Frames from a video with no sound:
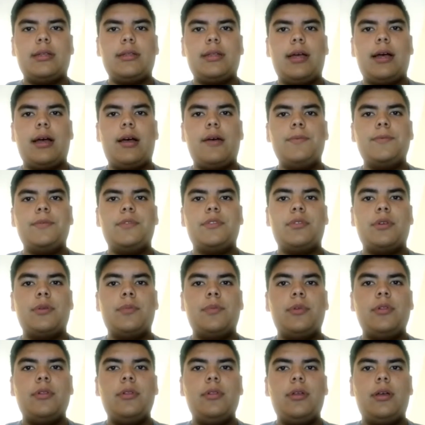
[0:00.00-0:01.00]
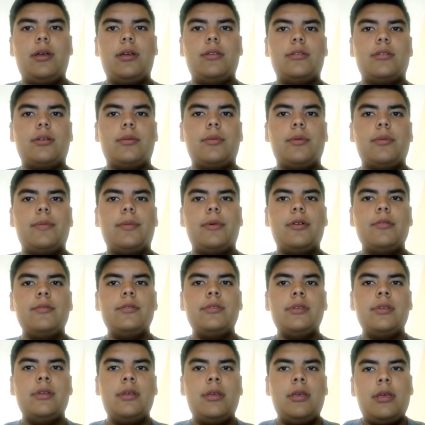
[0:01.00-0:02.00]
that have triple and double
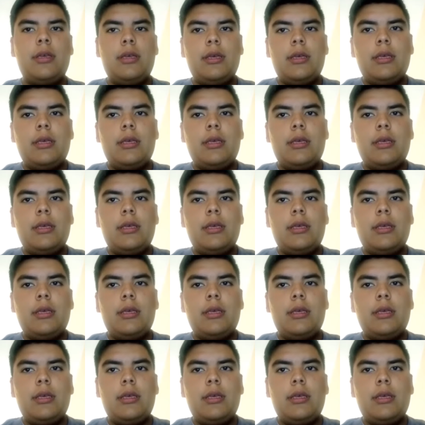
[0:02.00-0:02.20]
bonds